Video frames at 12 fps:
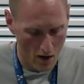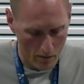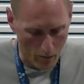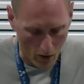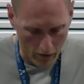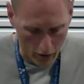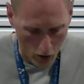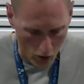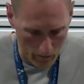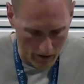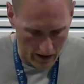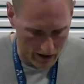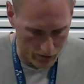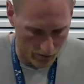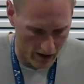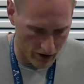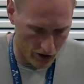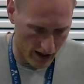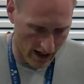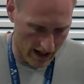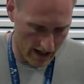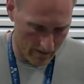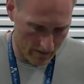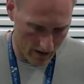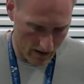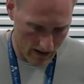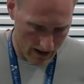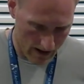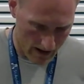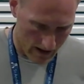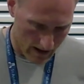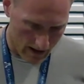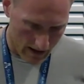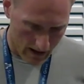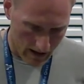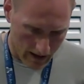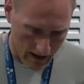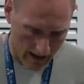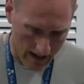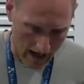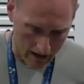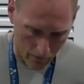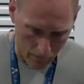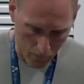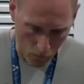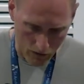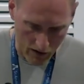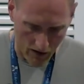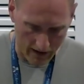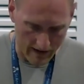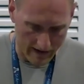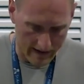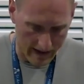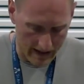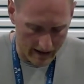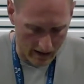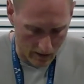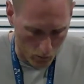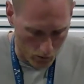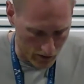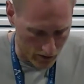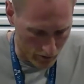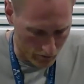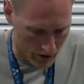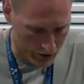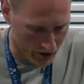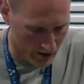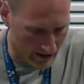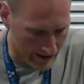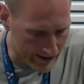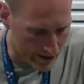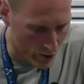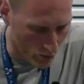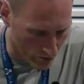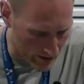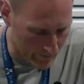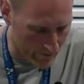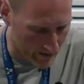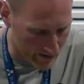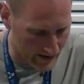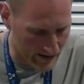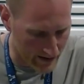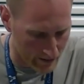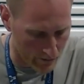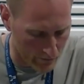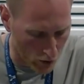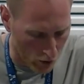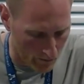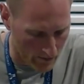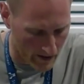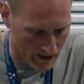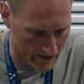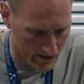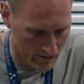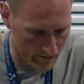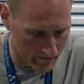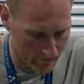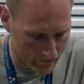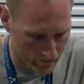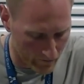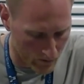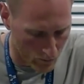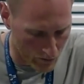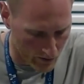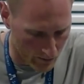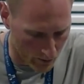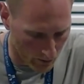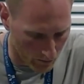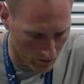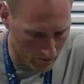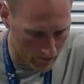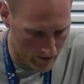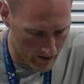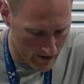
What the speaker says: by the communist regime, he had the foresight to see that it wasn't the Russian leader nor even the system of communism that was the problem.